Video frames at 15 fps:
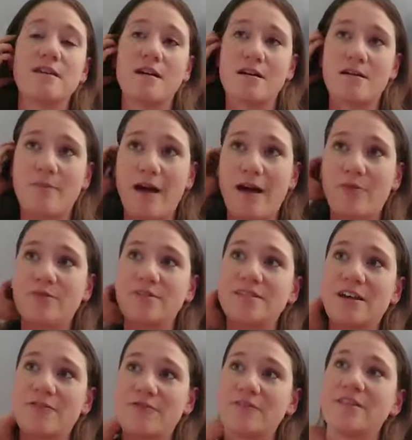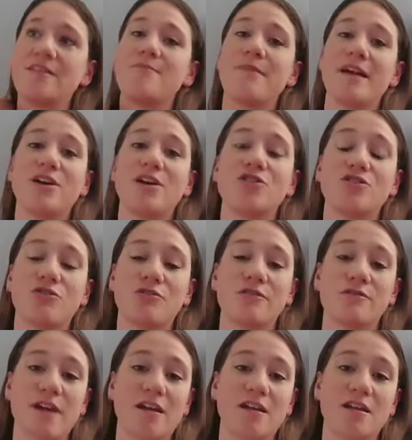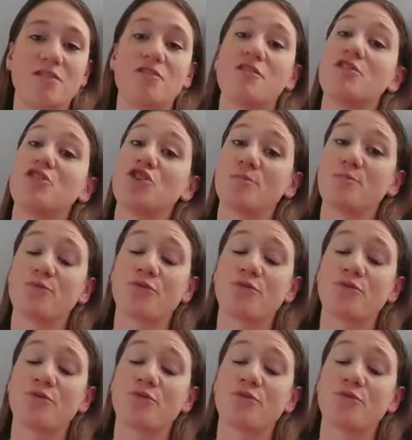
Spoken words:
I would definitely make a note of that either in your